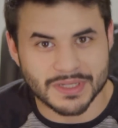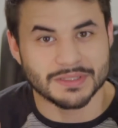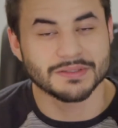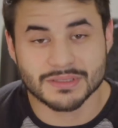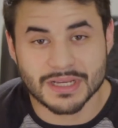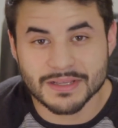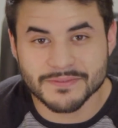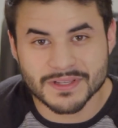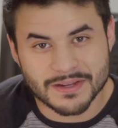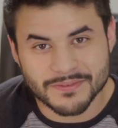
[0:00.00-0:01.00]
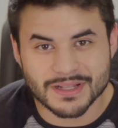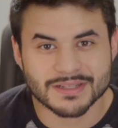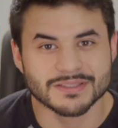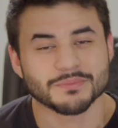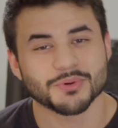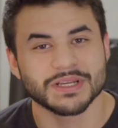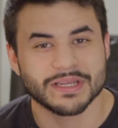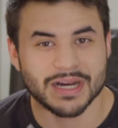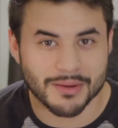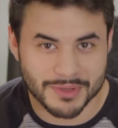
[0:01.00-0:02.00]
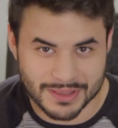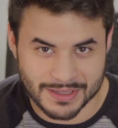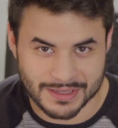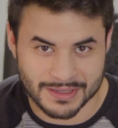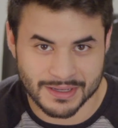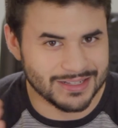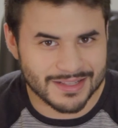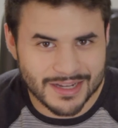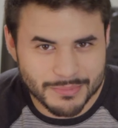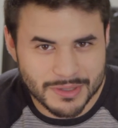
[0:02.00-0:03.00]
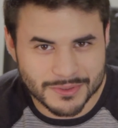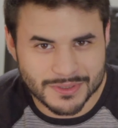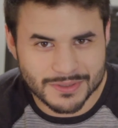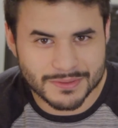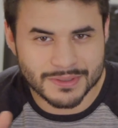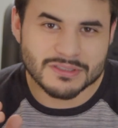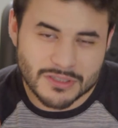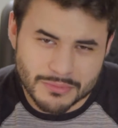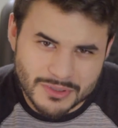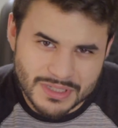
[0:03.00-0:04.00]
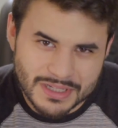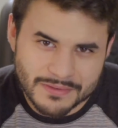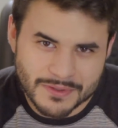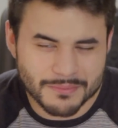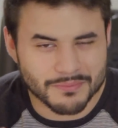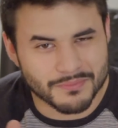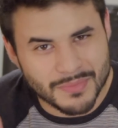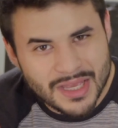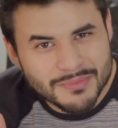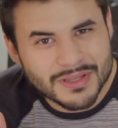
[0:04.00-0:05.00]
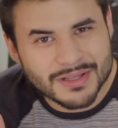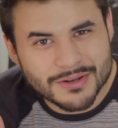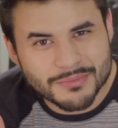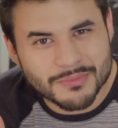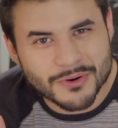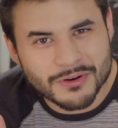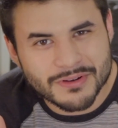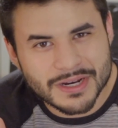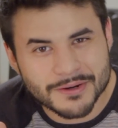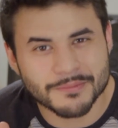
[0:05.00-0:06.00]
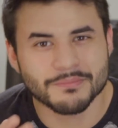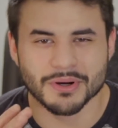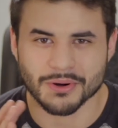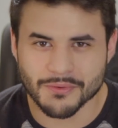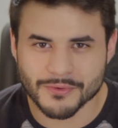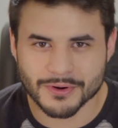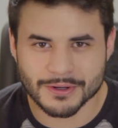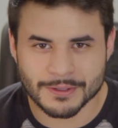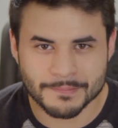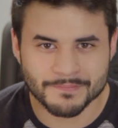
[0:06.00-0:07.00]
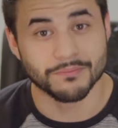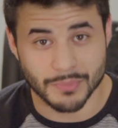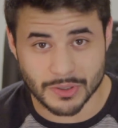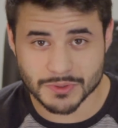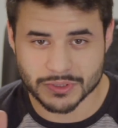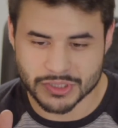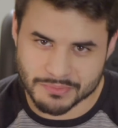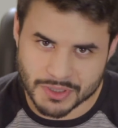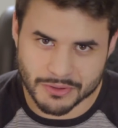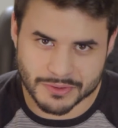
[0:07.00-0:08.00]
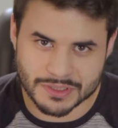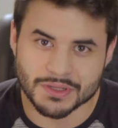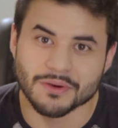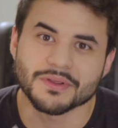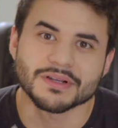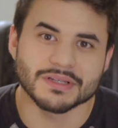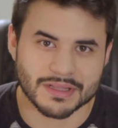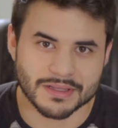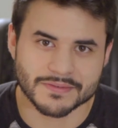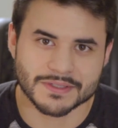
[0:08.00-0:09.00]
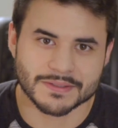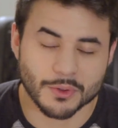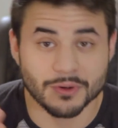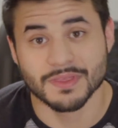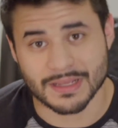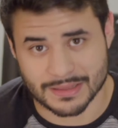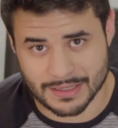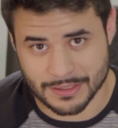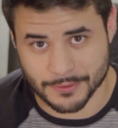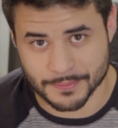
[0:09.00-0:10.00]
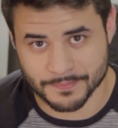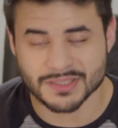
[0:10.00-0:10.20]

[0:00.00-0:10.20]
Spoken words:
But deadlifting, I feel like, is a pretty common thing that a lot of people do. Sumo deadlifting may be a little bit more rare, but overall, most gym goers know their deadlifts, or think they know them.